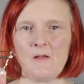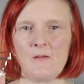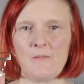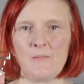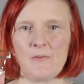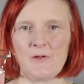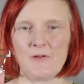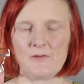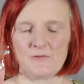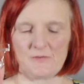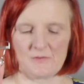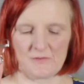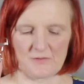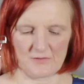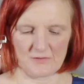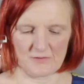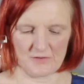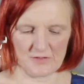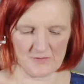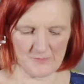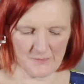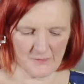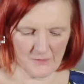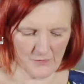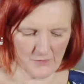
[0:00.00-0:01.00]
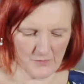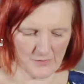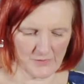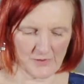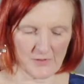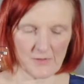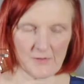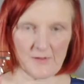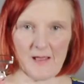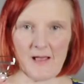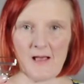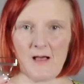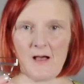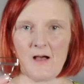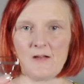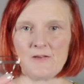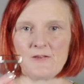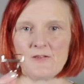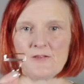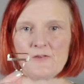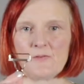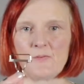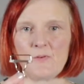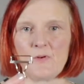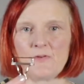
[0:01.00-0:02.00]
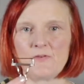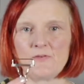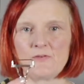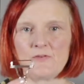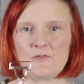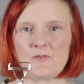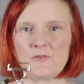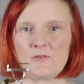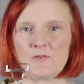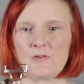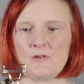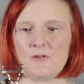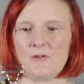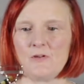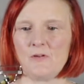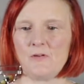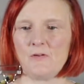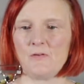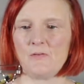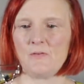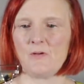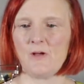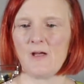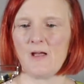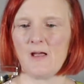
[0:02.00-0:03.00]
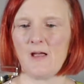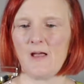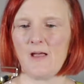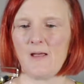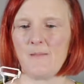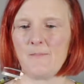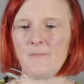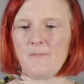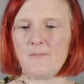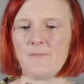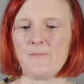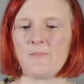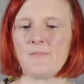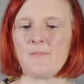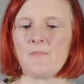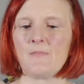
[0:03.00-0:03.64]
But just before we do that, I just want to